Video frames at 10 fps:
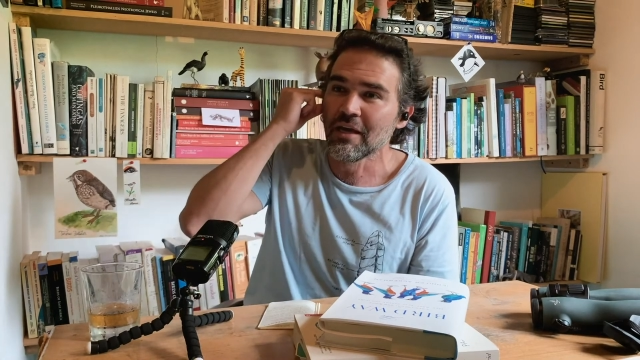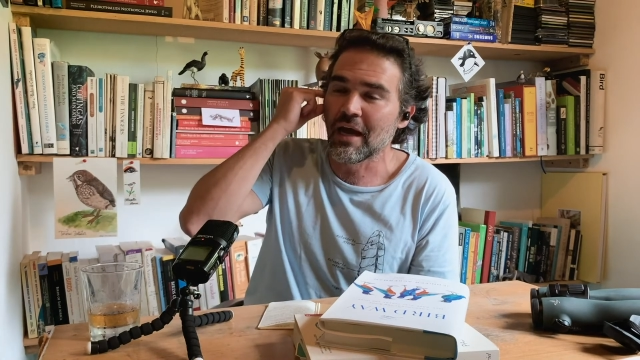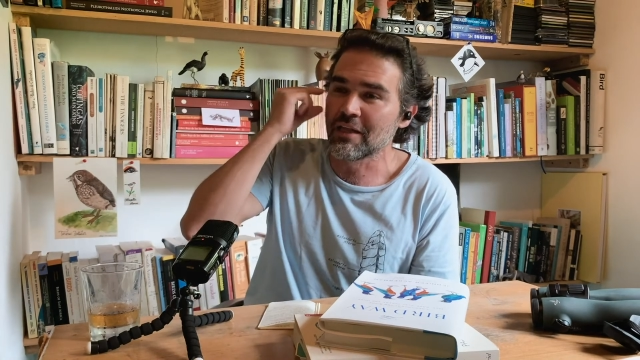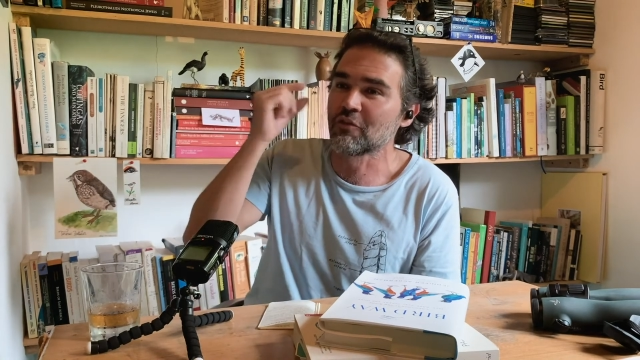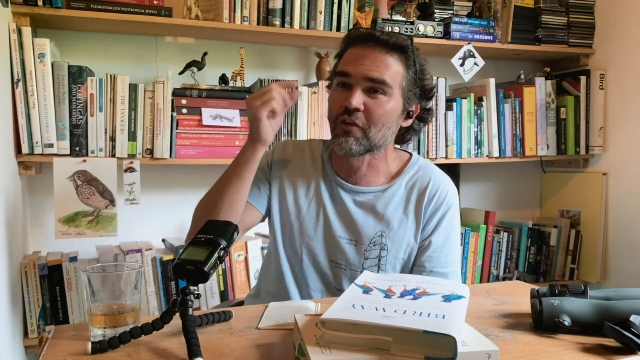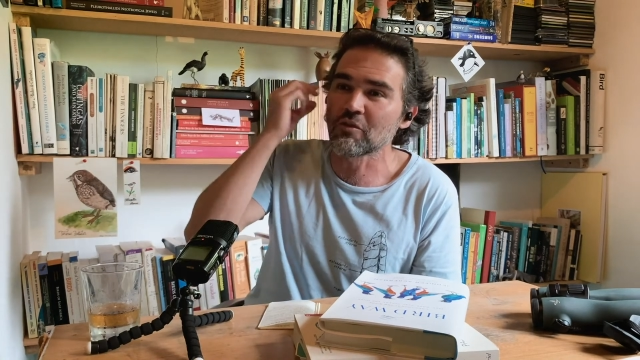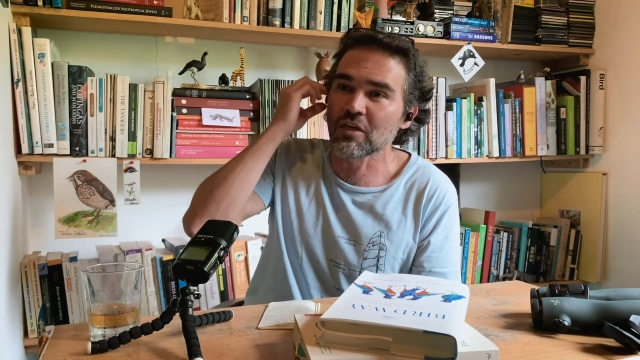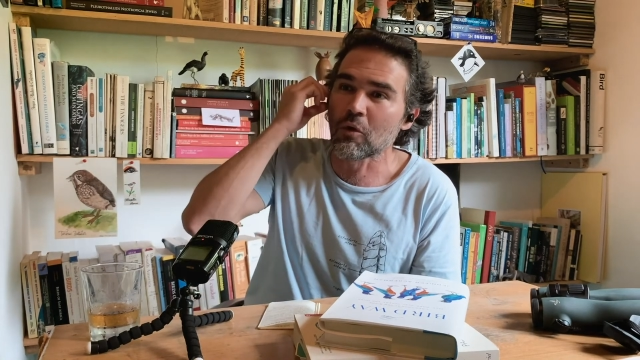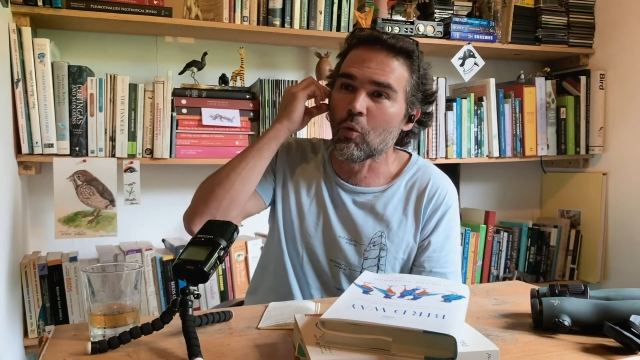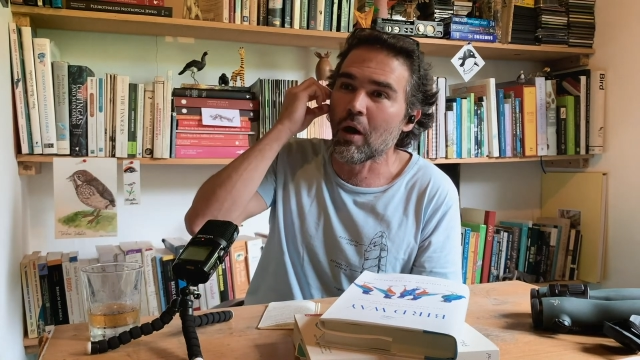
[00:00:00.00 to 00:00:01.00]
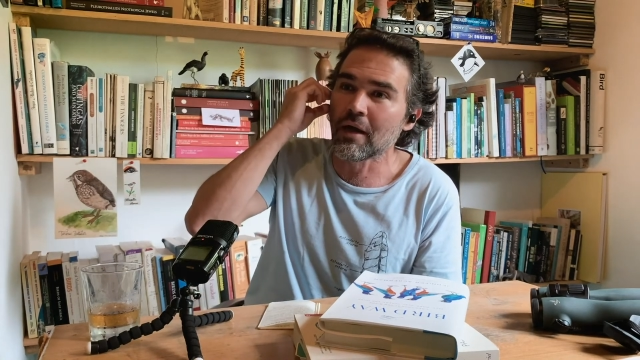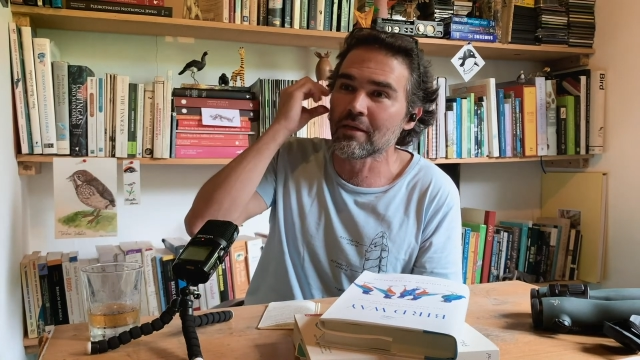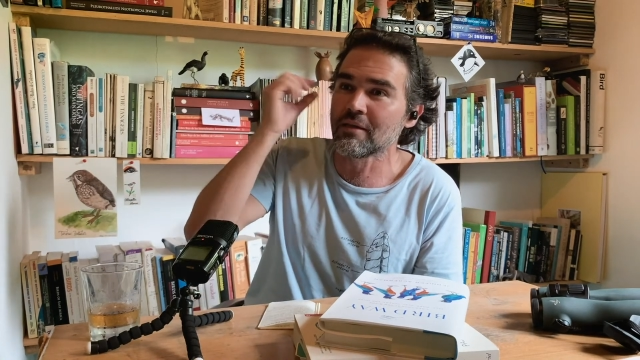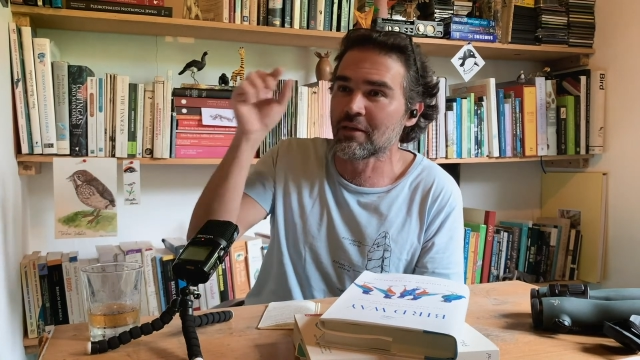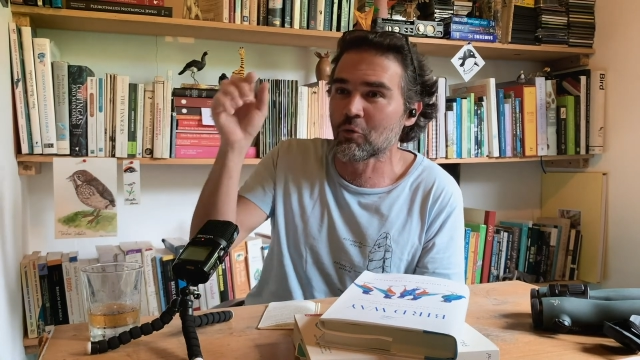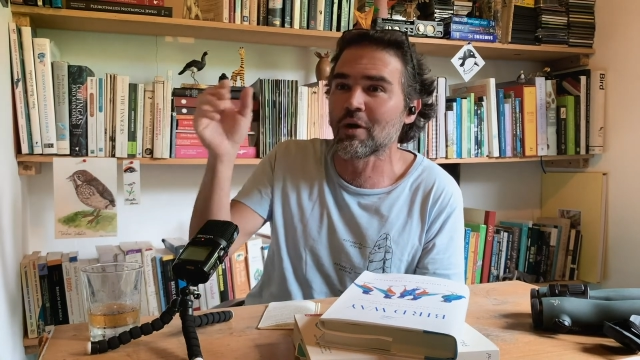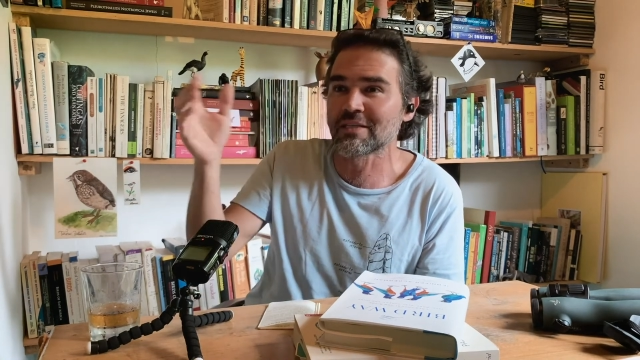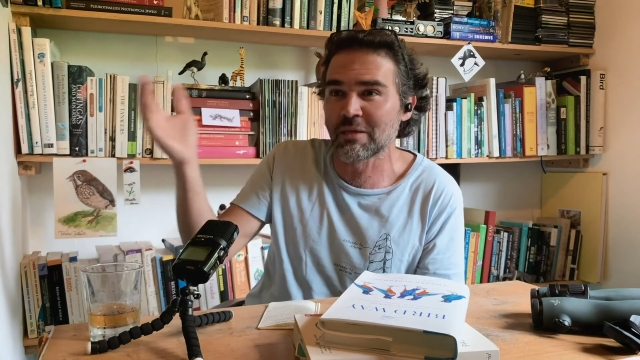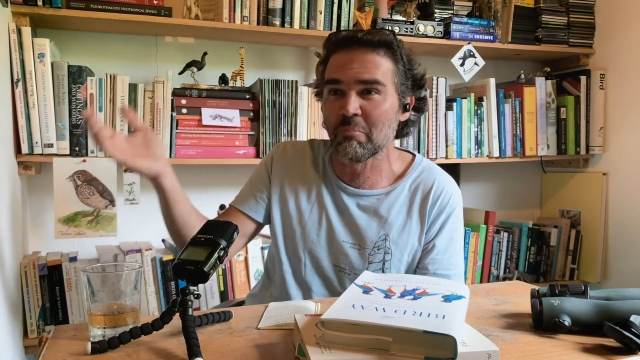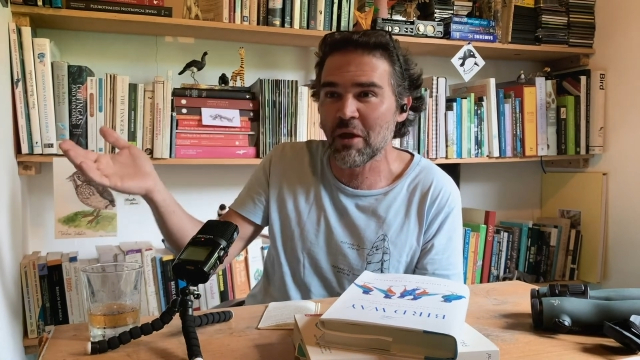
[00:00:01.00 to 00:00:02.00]
and in 2001, there
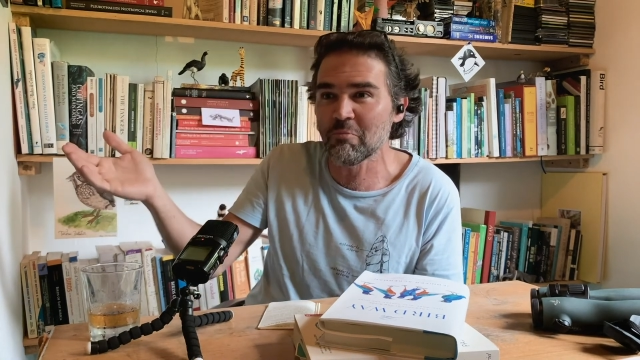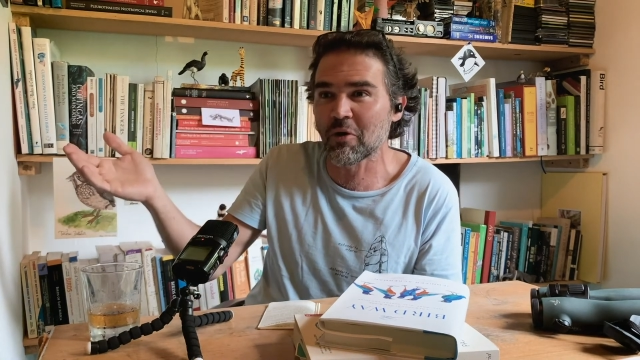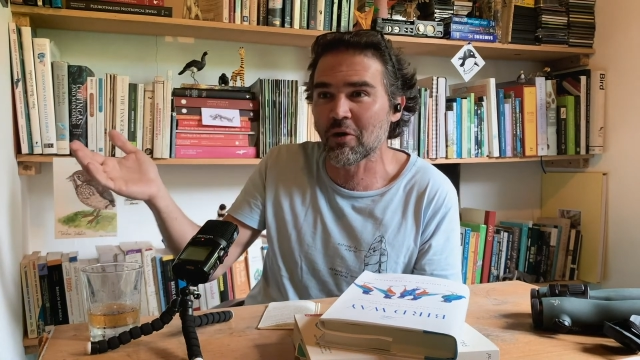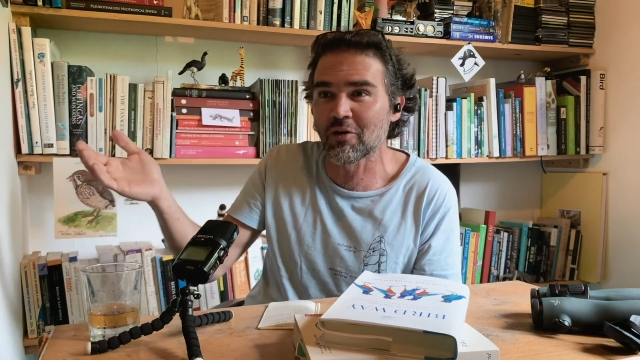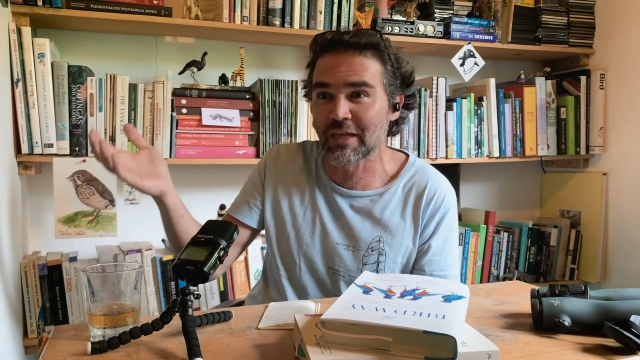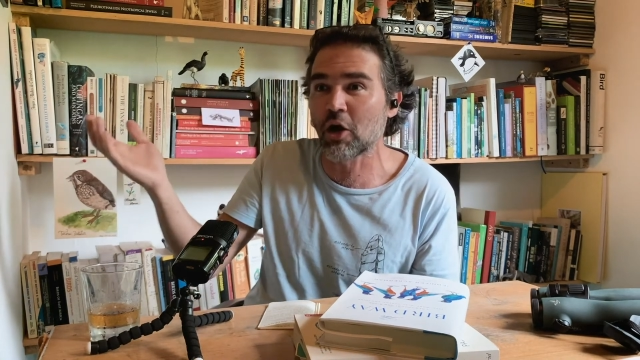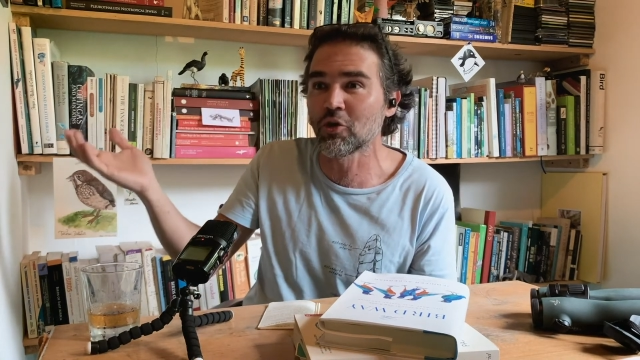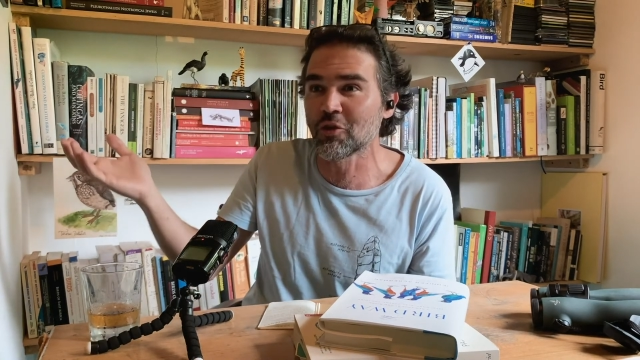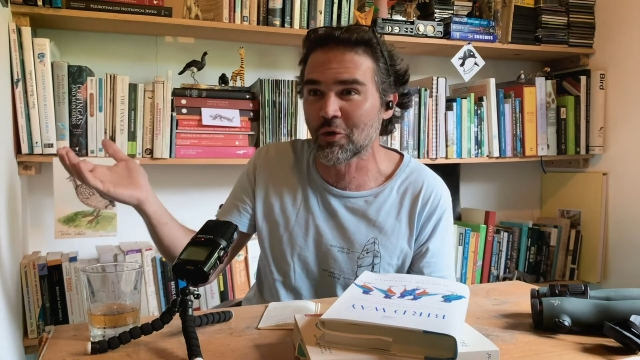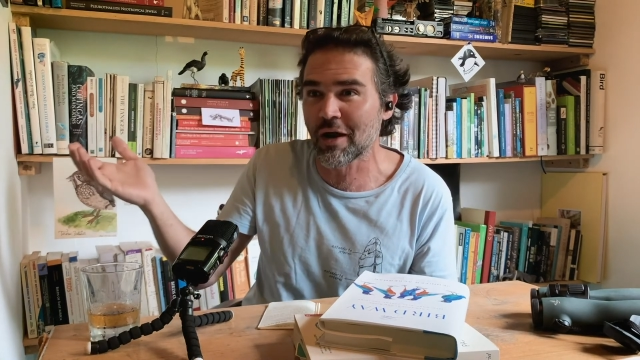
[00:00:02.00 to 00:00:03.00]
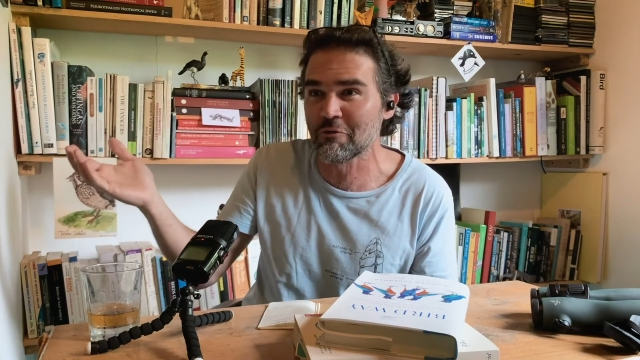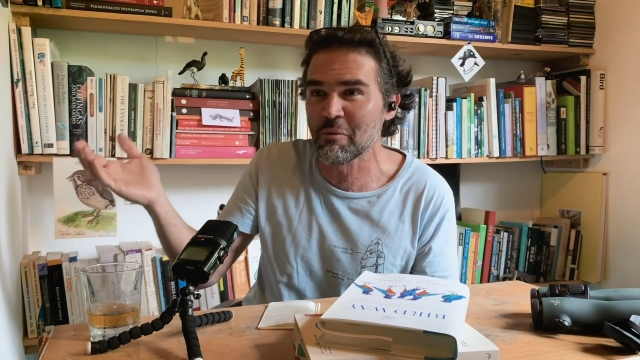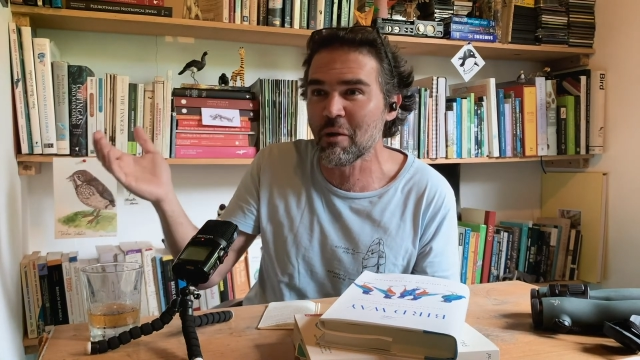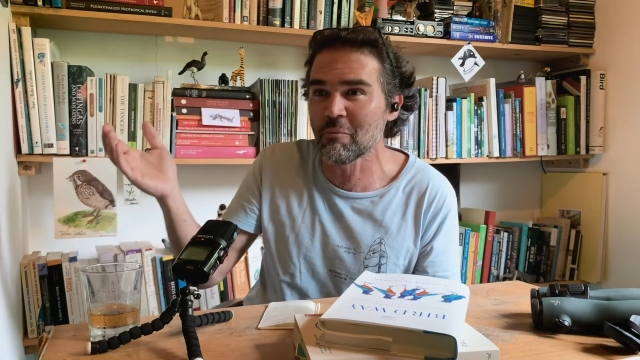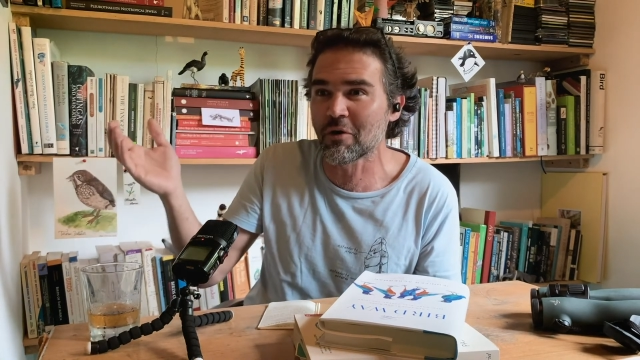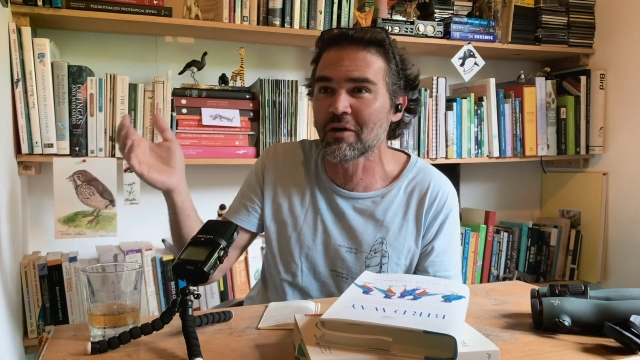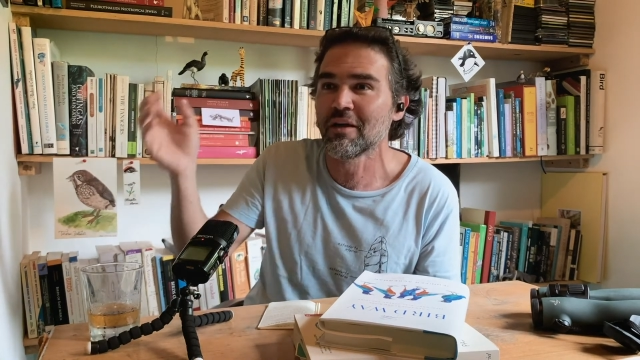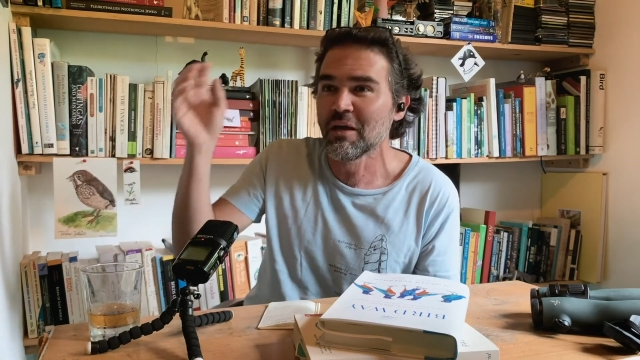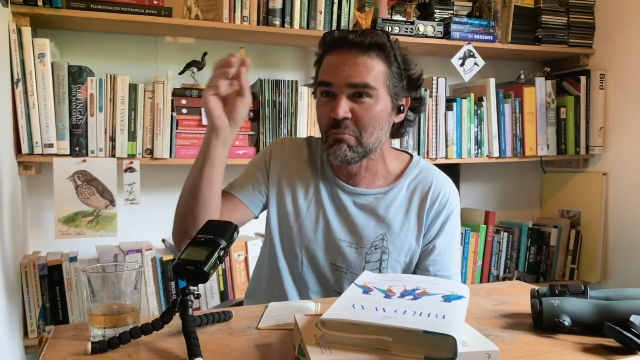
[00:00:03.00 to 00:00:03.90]
was the paper on the condor, I remember,